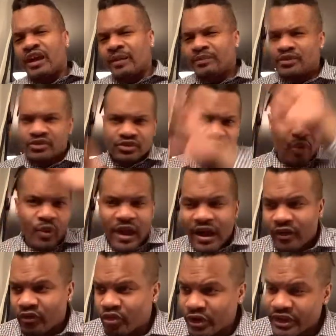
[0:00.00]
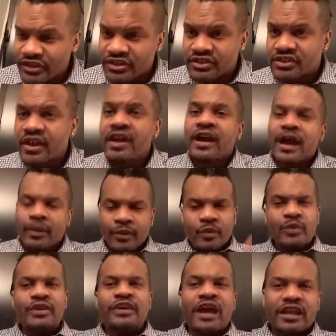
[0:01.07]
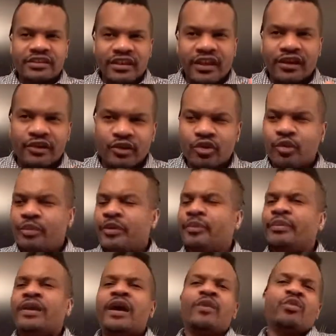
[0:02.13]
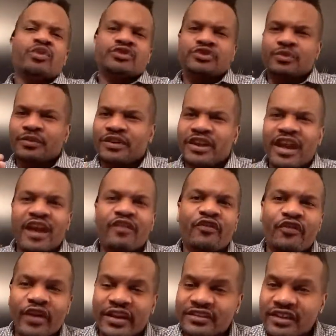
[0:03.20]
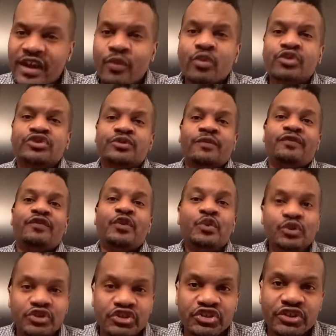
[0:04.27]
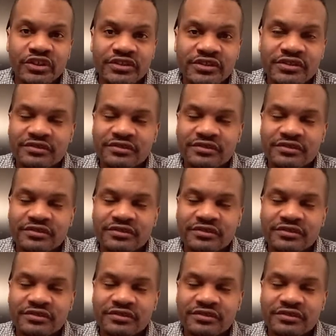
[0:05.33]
Just go outrageous. I mean, we got that a little bit, but I want some cat fights. I want some foolishness.